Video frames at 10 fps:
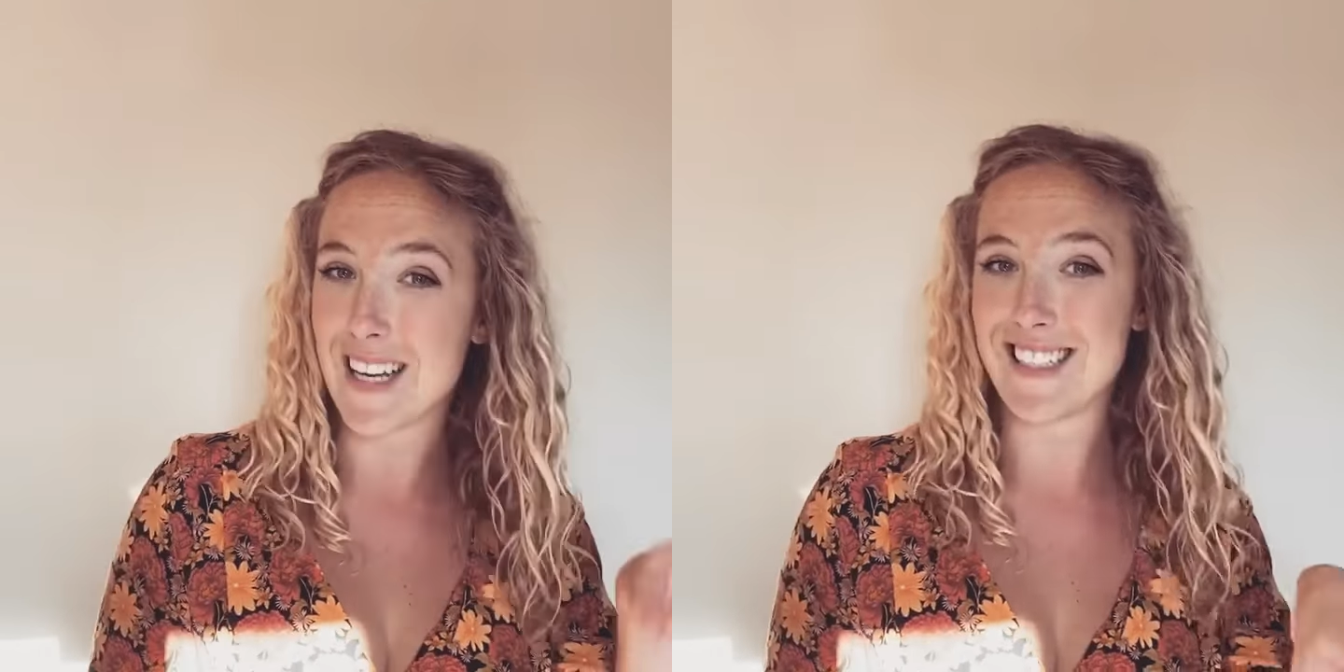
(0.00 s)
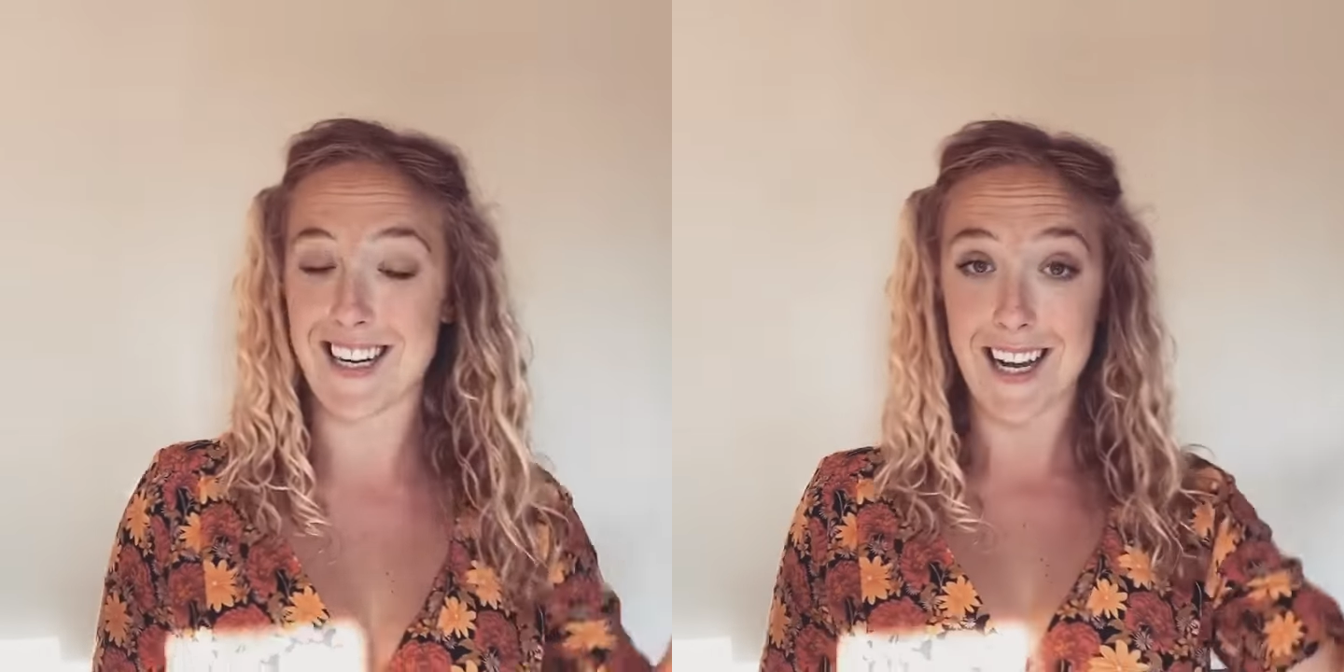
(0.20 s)

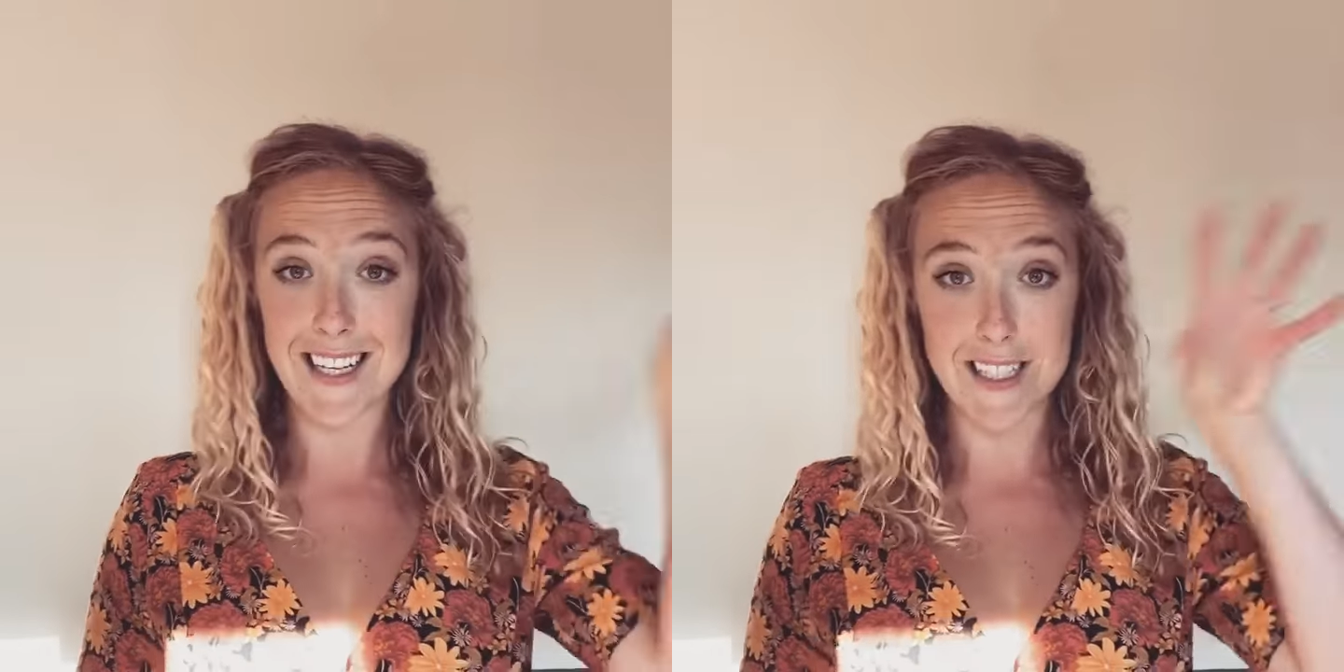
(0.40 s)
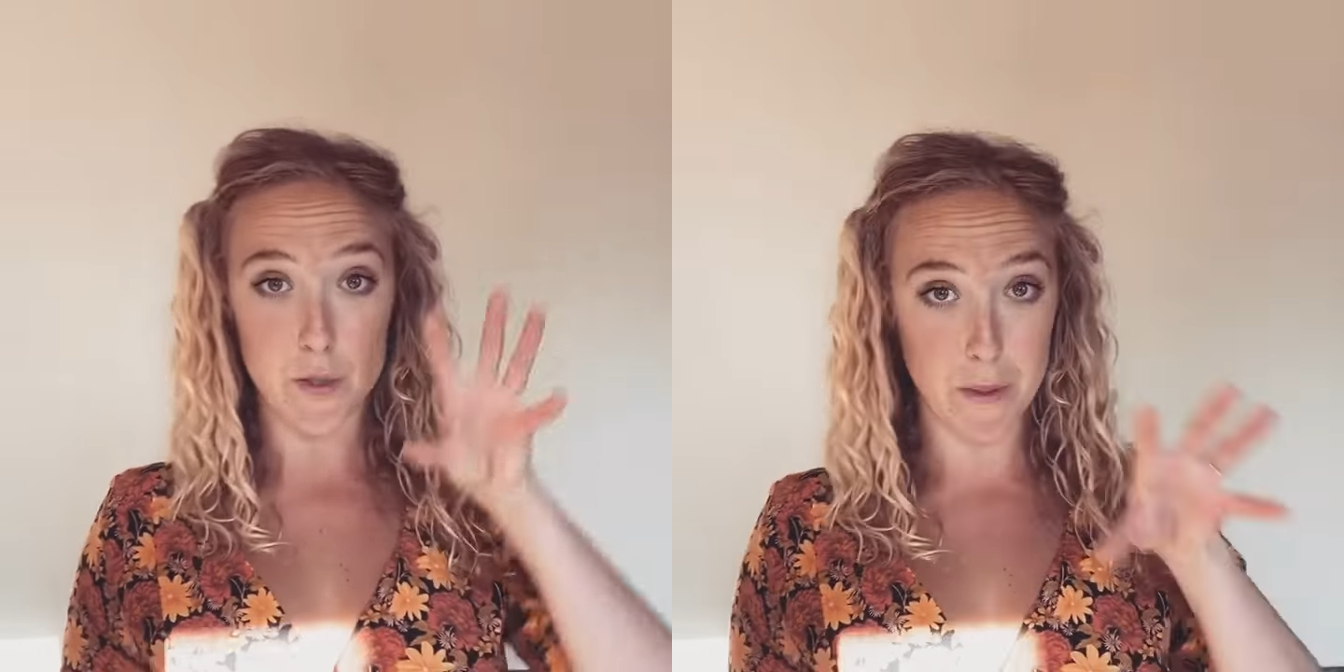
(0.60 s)

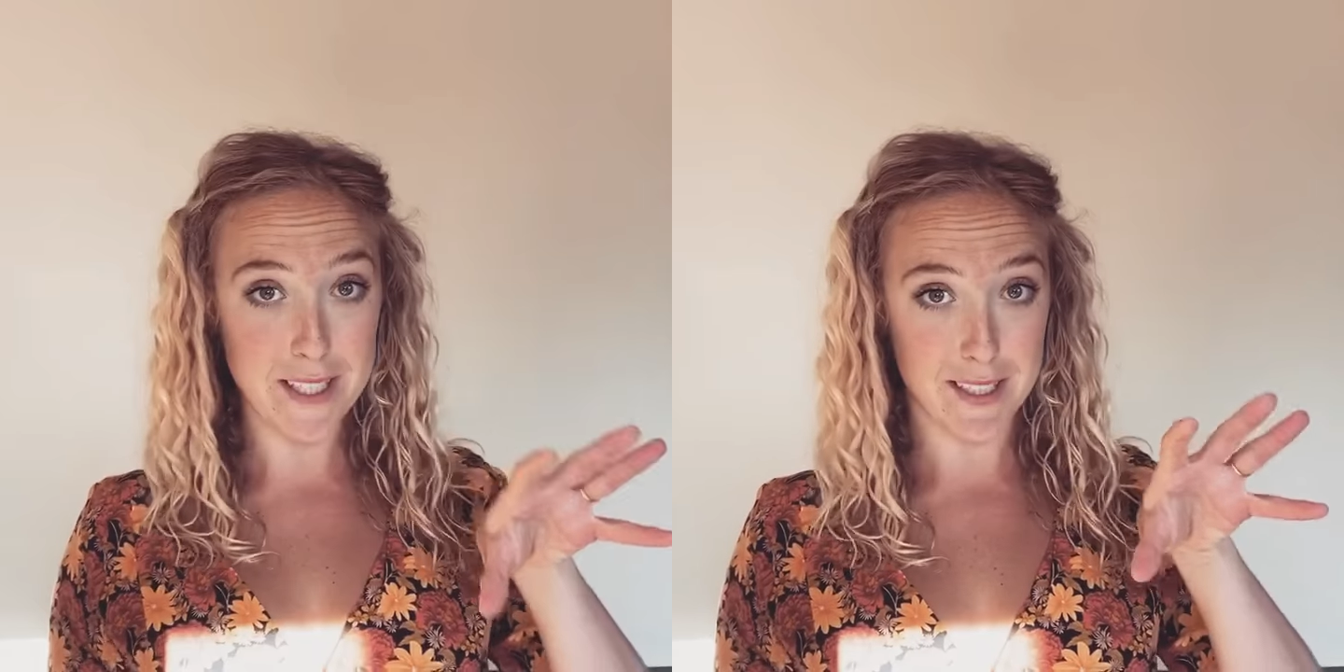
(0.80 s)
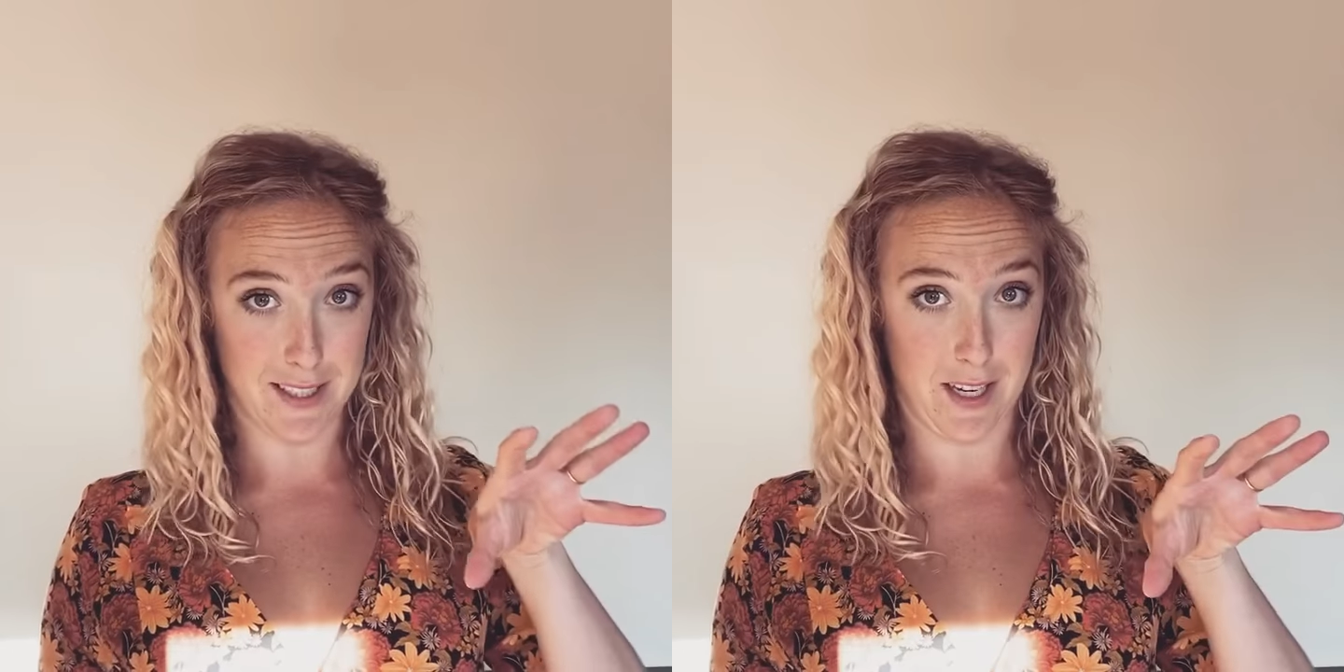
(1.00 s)
slightly
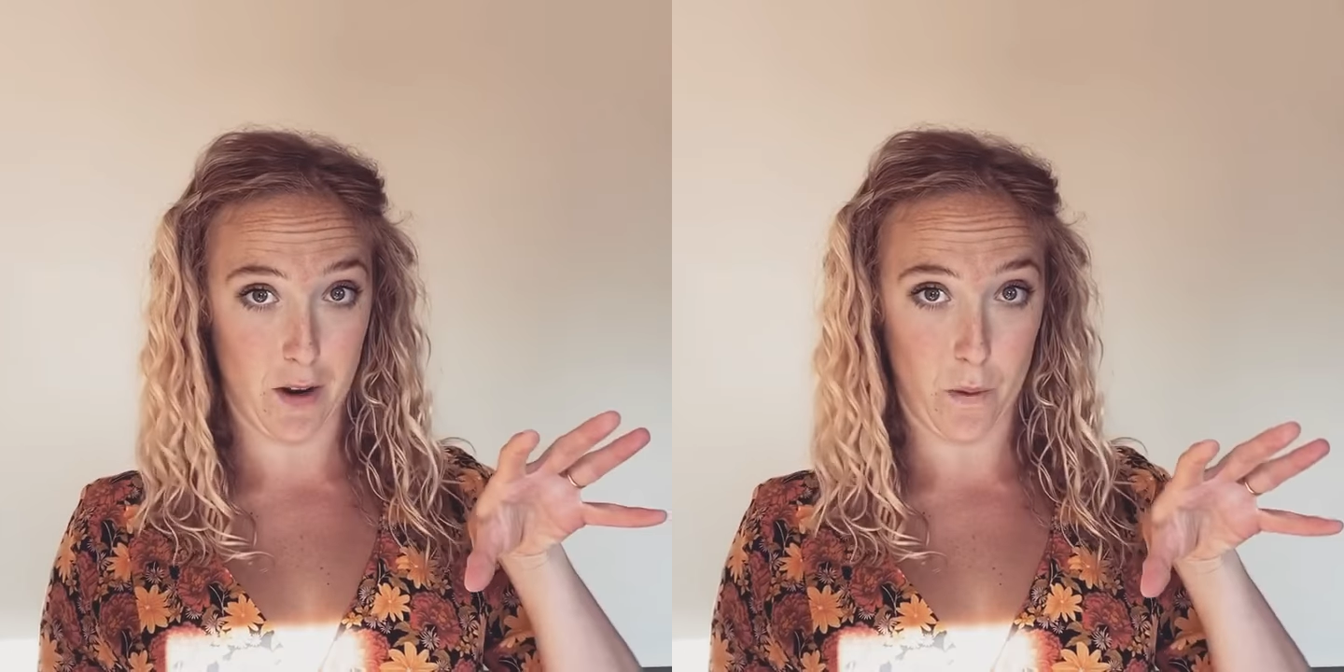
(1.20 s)
sweeter style